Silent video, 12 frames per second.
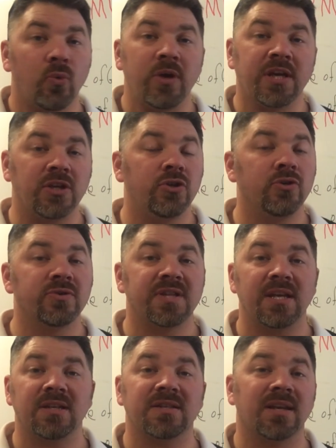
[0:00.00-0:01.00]
We can use
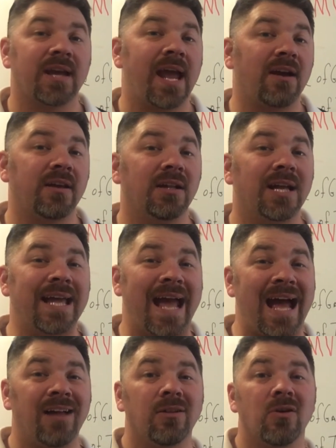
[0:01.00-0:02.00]
this to calculate
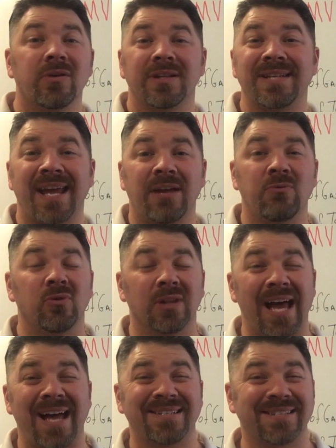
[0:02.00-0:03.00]
how long a tank will
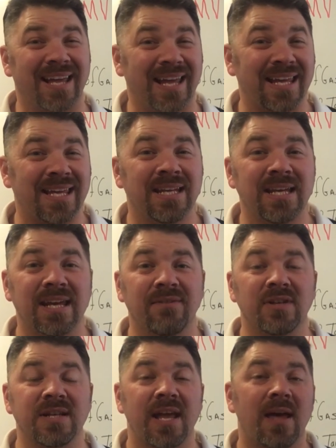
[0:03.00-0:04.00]
last at any
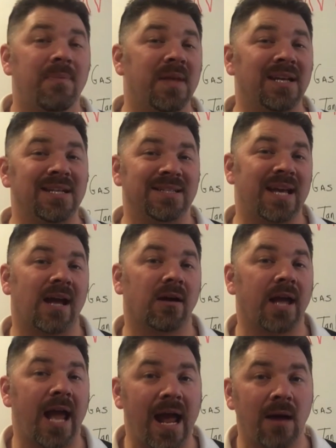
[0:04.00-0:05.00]
given depth and
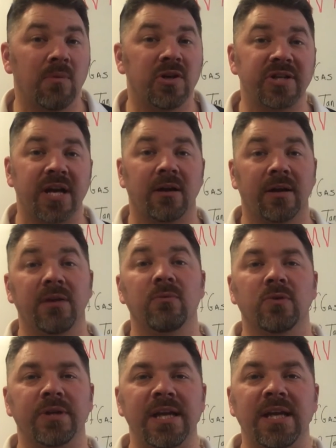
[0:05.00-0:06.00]
exactly how much air he
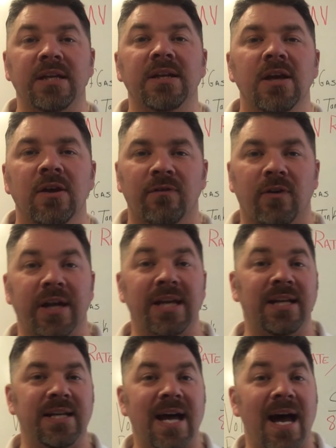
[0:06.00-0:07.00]
will need for
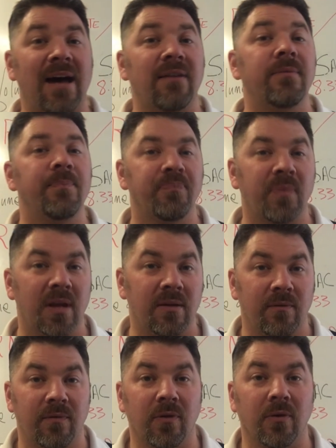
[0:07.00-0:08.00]
any dive
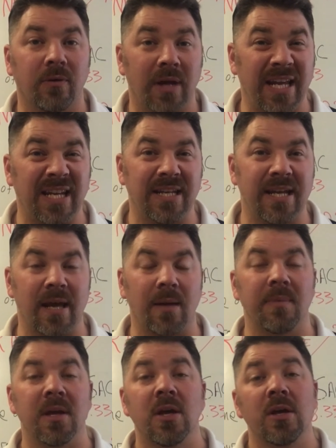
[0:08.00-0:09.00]
for any
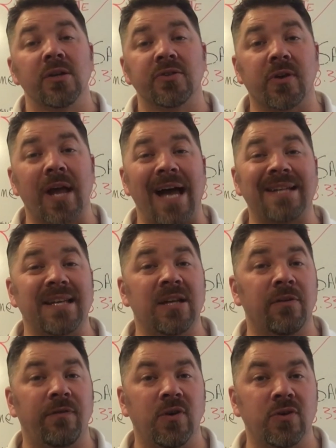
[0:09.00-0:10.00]
depth. So guys,
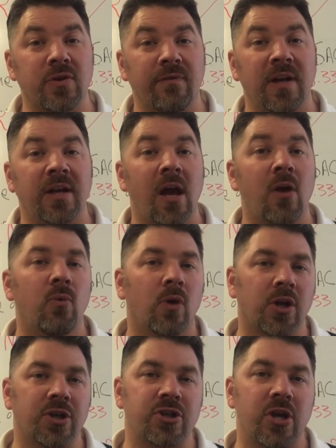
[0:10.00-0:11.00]
in a future video,
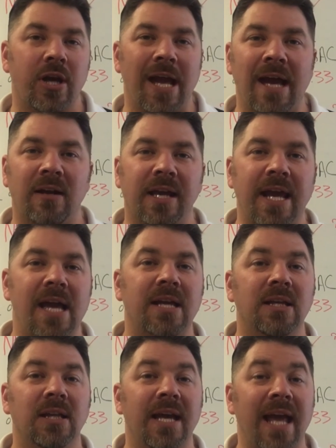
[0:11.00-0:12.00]
we're going to show you how to
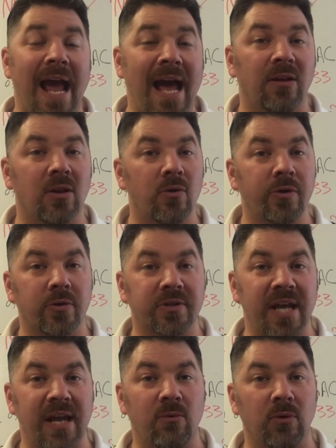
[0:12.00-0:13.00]
calculate how long your
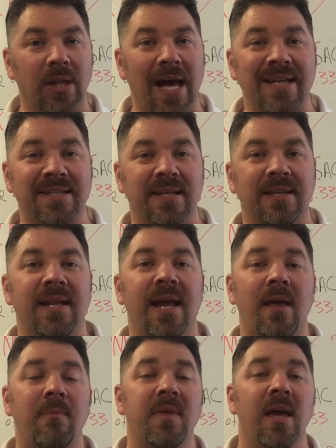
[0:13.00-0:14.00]
tank will last at
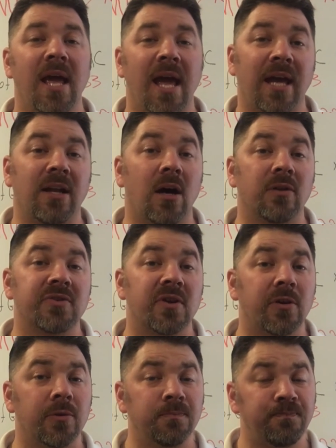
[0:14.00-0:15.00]
depth and
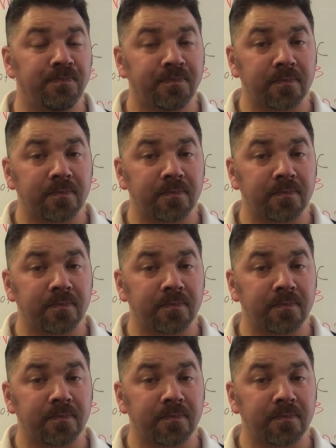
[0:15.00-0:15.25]
also